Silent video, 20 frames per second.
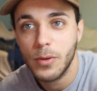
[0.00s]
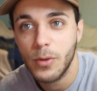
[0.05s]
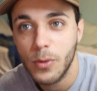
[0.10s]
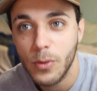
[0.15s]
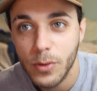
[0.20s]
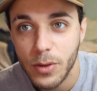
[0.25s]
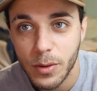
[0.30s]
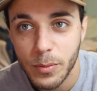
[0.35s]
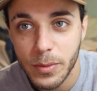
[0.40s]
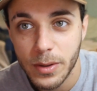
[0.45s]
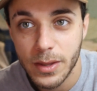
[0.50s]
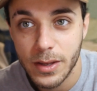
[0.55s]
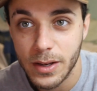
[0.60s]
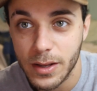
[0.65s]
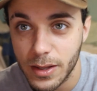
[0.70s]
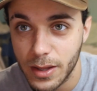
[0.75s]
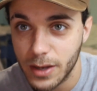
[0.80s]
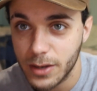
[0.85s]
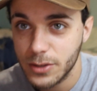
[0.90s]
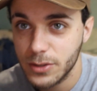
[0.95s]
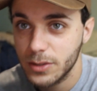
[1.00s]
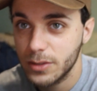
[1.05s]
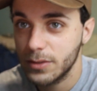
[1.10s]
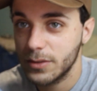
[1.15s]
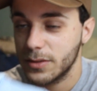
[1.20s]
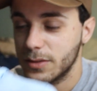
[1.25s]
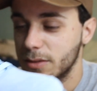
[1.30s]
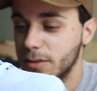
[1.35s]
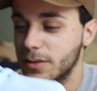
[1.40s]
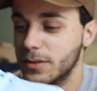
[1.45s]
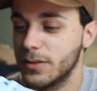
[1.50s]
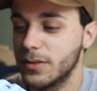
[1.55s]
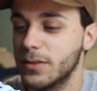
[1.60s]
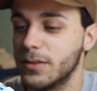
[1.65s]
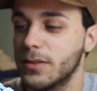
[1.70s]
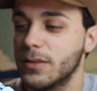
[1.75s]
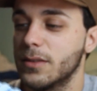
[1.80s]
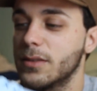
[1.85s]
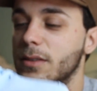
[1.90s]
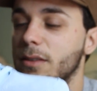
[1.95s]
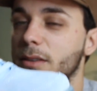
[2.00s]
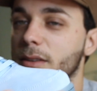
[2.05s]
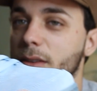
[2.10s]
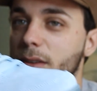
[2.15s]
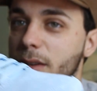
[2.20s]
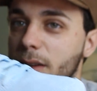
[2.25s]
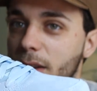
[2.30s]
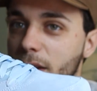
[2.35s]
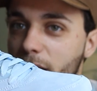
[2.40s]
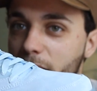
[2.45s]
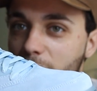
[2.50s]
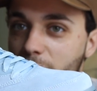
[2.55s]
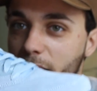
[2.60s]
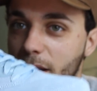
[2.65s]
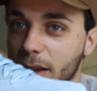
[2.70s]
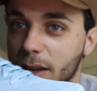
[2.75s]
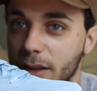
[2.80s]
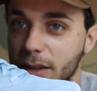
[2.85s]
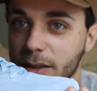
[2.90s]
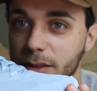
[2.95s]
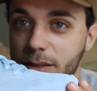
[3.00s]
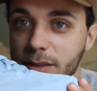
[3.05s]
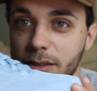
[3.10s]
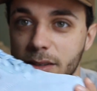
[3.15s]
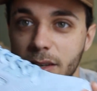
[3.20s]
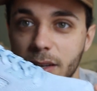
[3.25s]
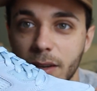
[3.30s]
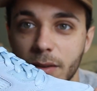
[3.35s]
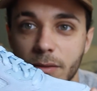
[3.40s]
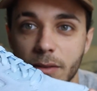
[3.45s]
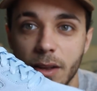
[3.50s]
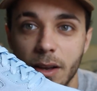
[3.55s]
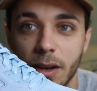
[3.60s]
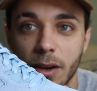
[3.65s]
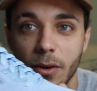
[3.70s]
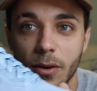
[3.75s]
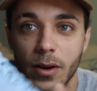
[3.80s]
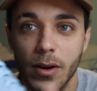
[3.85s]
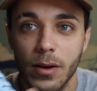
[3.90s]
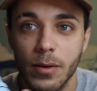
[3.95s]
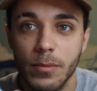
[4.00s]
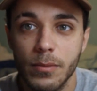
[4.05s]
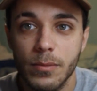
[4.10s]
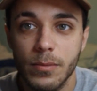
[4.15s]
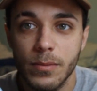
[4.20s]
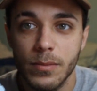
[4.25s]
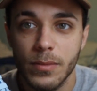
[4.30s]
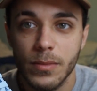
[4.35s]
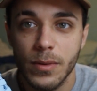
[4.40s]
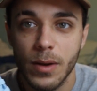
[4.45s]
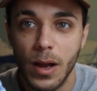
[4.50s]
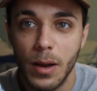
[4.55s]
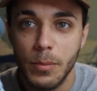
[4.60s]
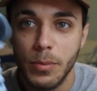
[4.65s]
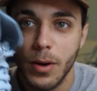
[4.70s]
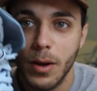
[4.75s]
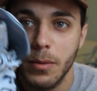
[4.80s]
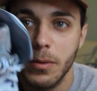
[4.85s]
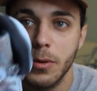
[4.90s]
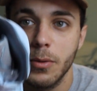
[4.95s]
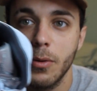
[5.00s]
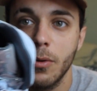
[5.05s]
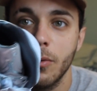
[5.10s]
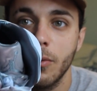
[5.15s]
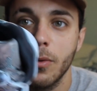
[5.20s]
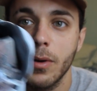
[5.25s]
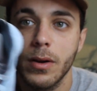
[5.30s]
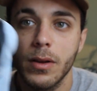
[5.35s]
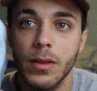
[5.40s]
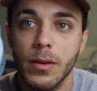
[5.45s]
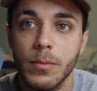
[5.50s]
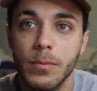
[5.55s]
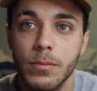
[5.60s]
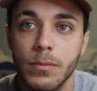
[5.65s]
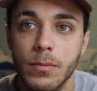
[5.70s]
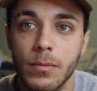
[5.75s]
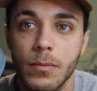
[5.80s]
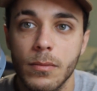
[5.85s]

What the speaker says: gonna hold them in the collection and see if they go up. I probably won't wear them.